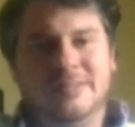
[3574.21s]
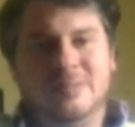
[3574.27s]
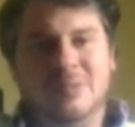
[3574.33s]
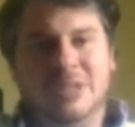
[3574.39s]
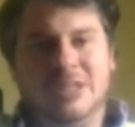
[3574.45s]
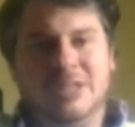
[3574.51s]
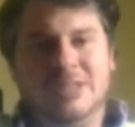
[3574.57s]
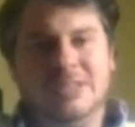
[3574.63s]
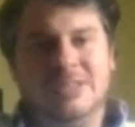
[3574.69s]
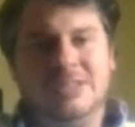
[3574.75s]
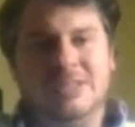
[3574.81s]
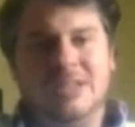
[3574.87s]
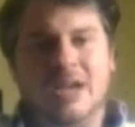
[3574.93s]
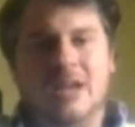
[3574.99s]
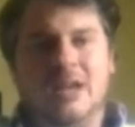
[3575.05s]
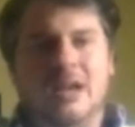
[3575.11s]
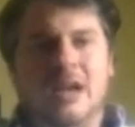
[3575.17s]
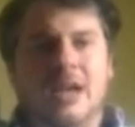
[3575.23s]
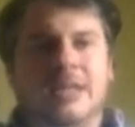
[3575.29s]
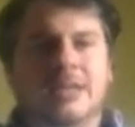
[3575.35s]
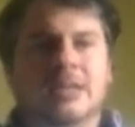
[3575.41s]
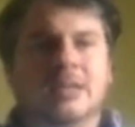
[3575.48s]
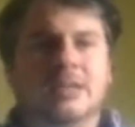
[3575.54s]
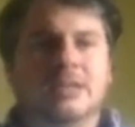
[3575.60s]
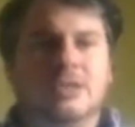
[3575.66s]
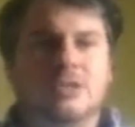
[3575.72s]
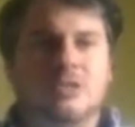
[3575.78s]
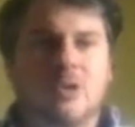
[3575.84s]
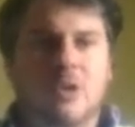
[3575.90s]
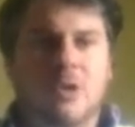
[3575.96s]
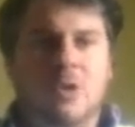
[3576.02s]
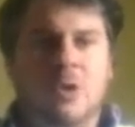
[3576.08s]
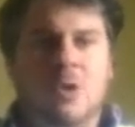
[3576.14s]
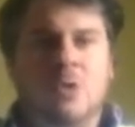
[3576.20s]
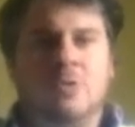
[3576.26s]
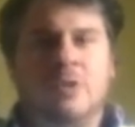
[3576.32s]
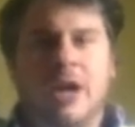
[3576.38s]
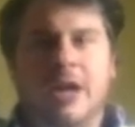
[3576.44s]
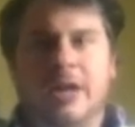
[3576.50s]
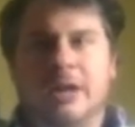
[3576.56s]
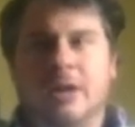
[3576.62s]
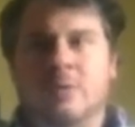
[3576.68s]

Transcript: because I can control, right?